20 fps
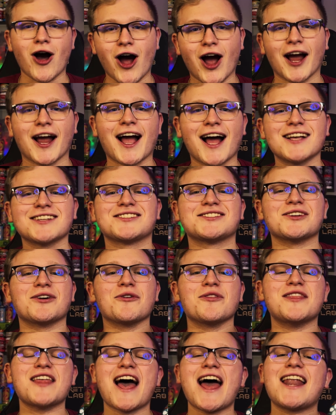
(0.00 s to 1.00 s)
All right guys,
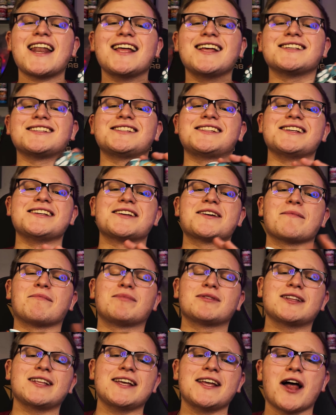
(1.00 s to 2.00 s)
so that is the
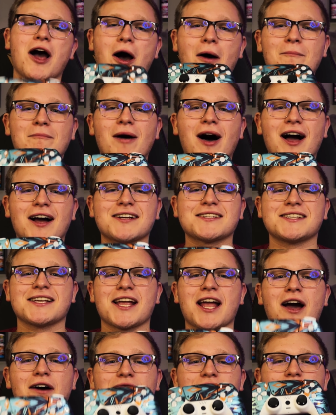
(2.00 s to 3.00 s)
complete
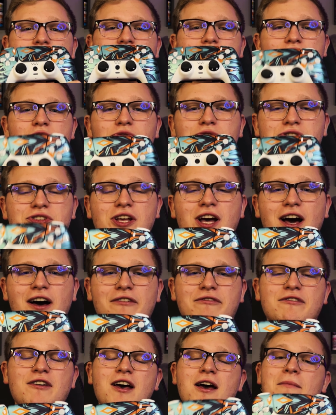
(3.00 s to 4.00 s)
unboxing of the new
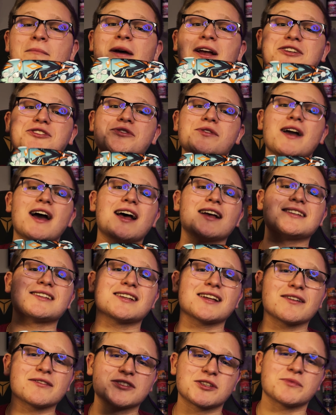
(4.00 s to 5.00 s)
SCUF. Make sure you
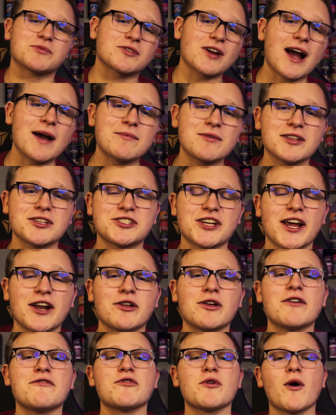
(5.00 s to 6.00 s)
guys subscribe to the
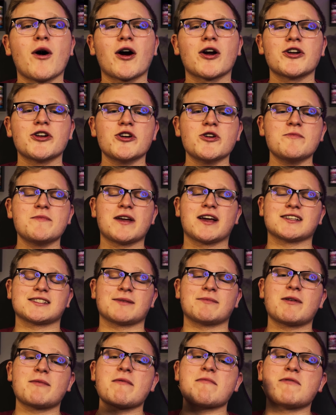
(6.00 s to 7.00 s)
channel if you are new because
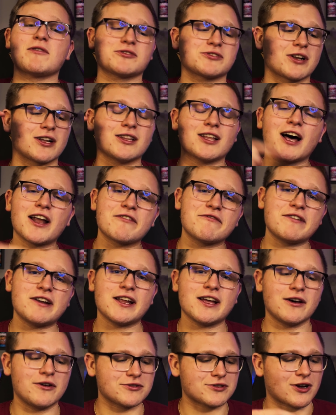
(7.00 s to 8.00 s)
I'm going to be posting a lot of
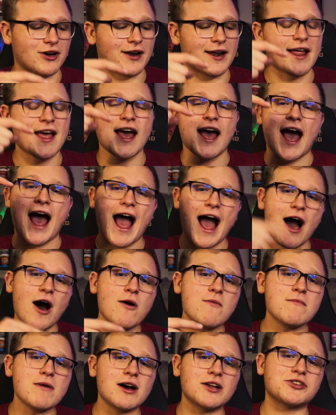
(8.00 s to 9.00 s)
videos on
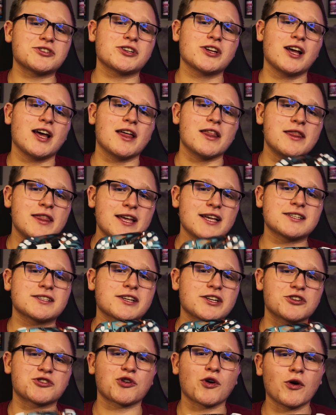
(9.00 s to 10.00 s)
how much this
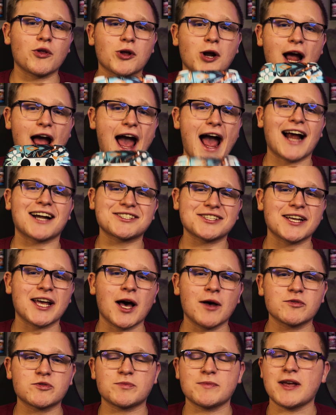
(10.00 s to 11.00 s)
controller actually
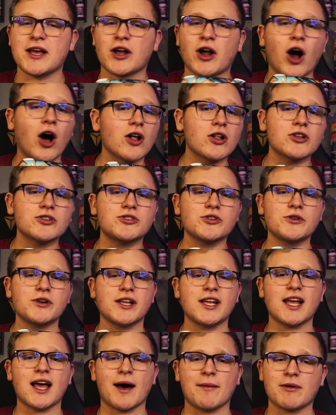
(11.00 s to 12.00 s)
helps me in Call of
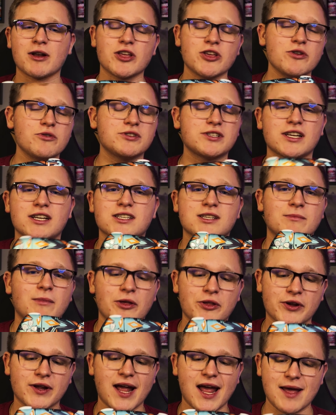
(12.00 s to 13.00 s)
Duty. I'm going to use it in some
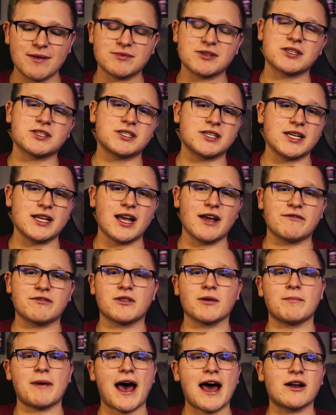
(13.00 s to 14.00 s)
other games and see if
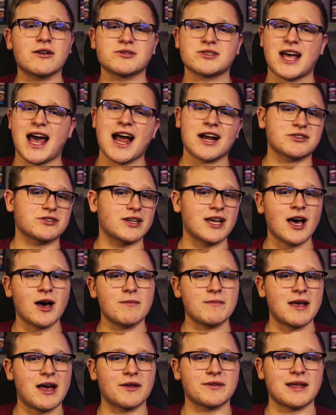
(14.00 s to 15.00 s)
the paddles actually
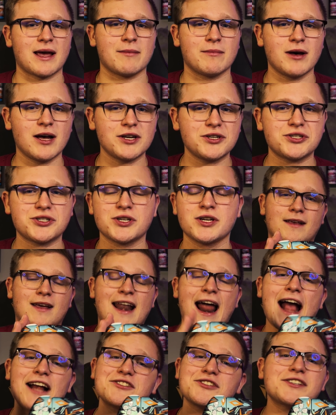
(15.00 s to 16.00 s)
help me out that much.
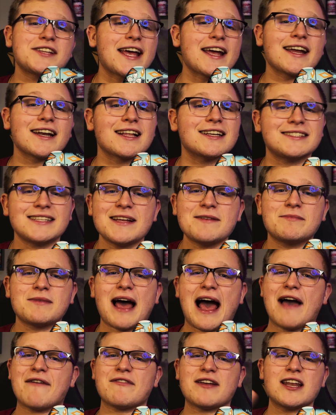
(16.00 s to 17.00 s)
And actually taking a deep
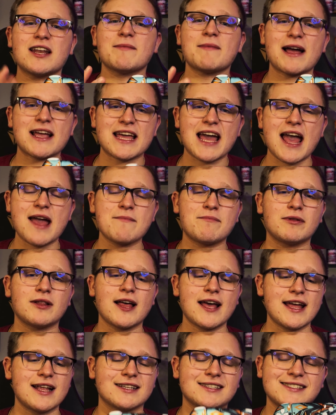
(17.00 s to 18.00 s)
dive into my
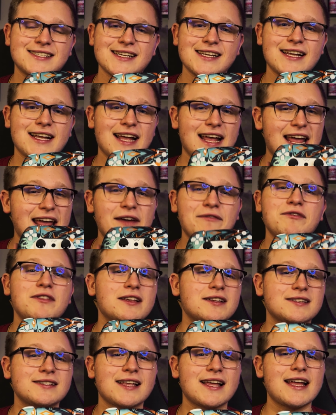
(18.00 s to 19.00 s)
gameplay and seeing if
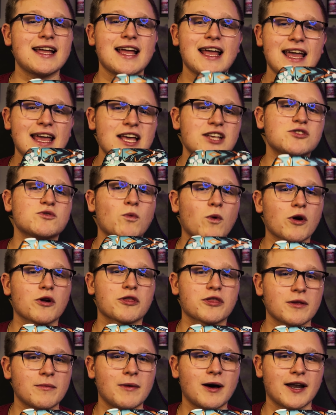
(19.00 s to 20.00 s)
this thing is
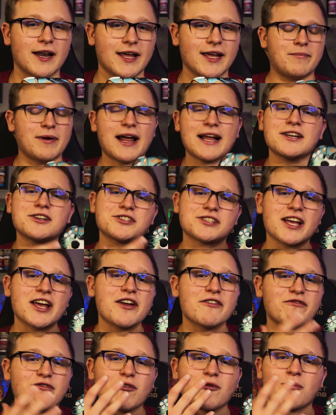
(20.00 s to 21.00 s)
worth the money. But I can just tell
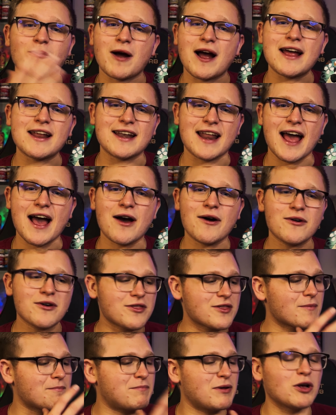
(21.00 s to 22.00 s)
you for right now,
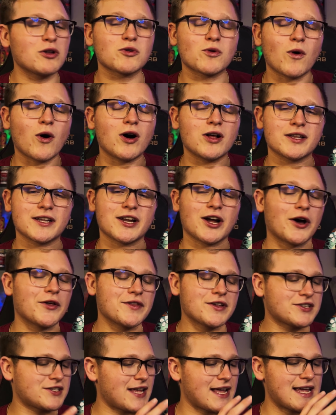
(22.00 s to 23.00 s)
the build quality on
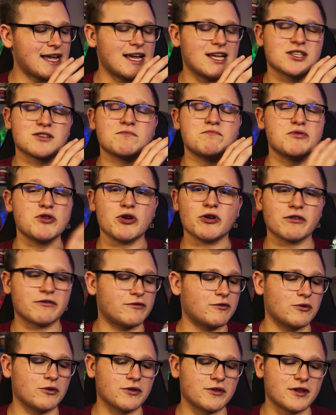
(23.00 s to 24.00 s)
this thing is
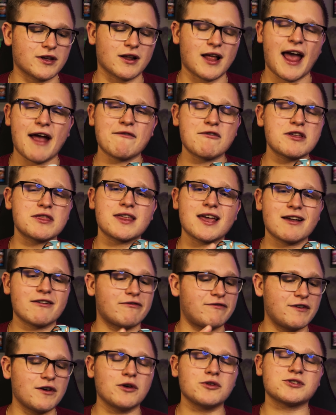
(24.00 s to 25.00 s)
beautiful. The, everything
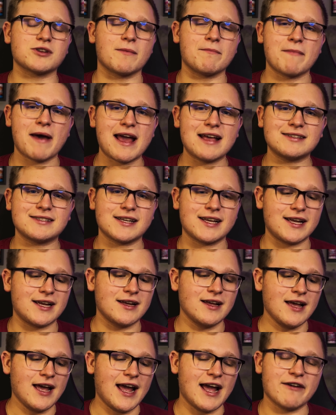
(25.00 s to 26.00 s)
feels
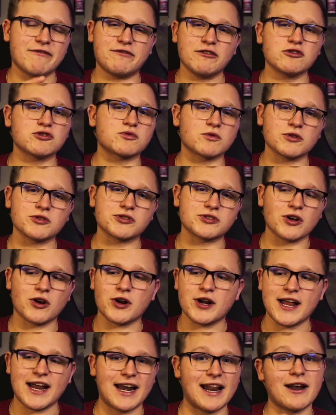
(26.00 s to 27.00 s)
amazing. It feels real
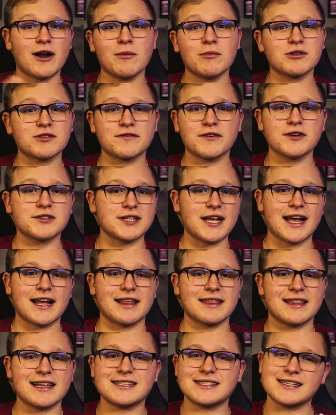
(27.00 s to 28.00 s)
sturdy and it almost feels
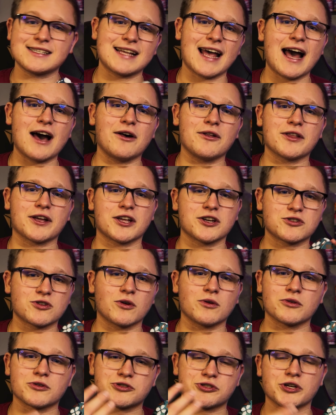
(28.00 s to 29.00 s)
like this is how the
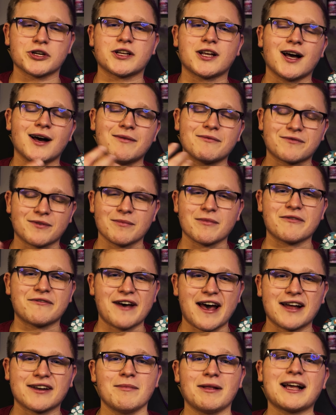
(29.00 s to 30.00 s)
controller should come from the
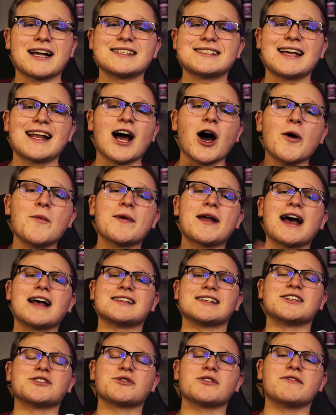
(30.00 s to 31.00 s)
fact. But like I said, I hope you
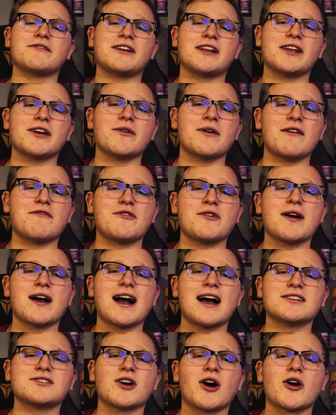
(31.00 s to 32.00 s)
guys enjoyed the video. If you
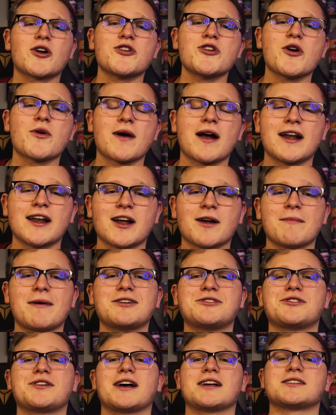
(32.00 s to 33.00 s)
guys are new around here,
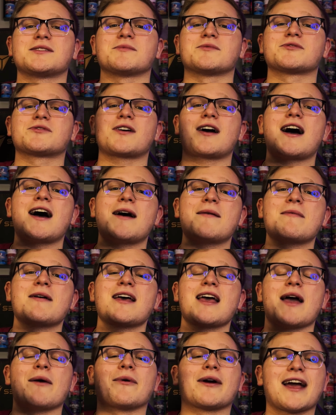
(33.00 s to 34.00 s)
make sure you guys subscribe
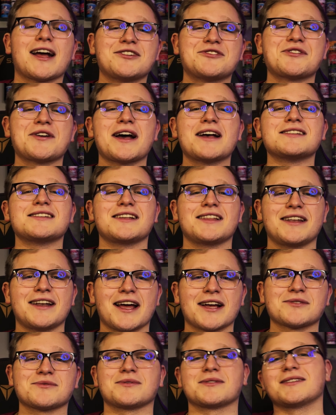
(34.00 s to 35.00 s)
and we'll we will catch you guys in the
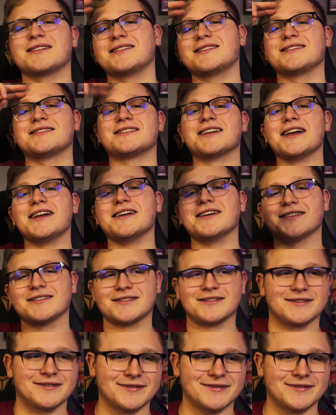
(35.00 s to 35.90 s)
next one. See you.